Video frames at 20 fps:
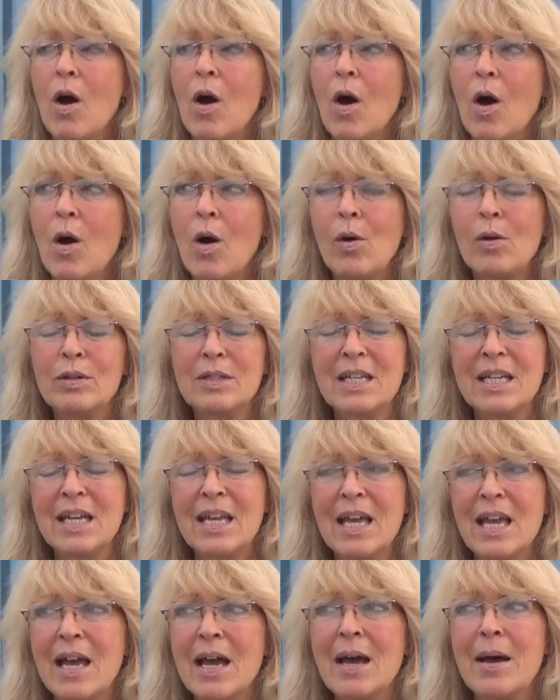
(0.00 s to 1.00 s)
holding
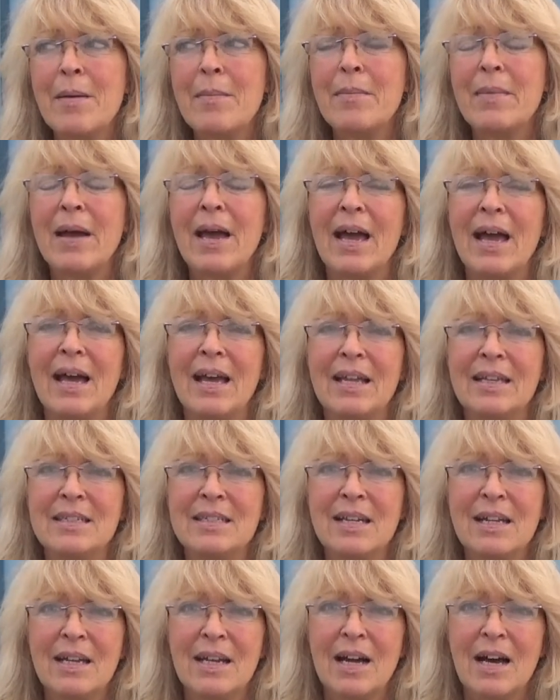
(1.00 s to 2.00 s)
him
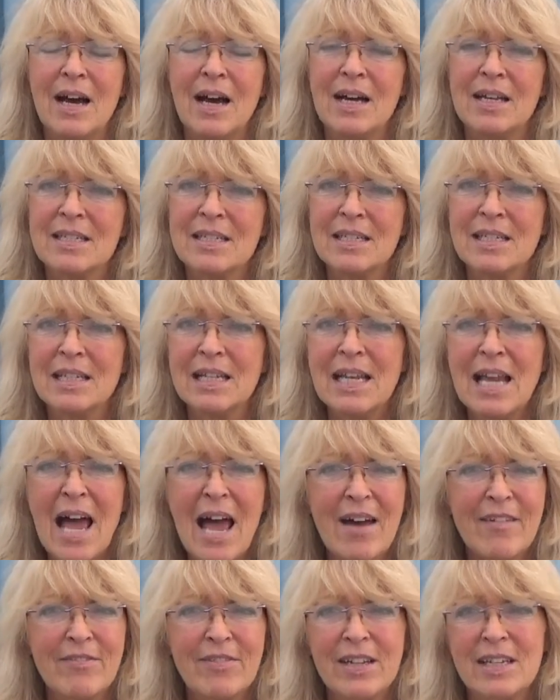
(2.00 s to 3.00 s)
and us
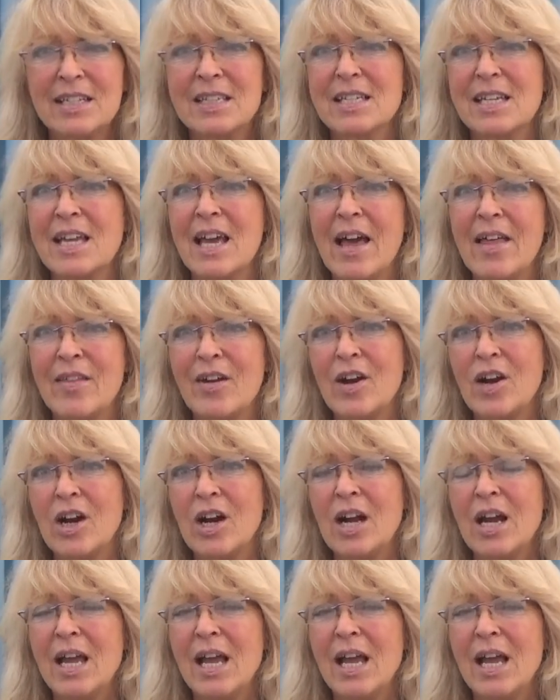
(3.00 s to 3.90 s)
laughing together,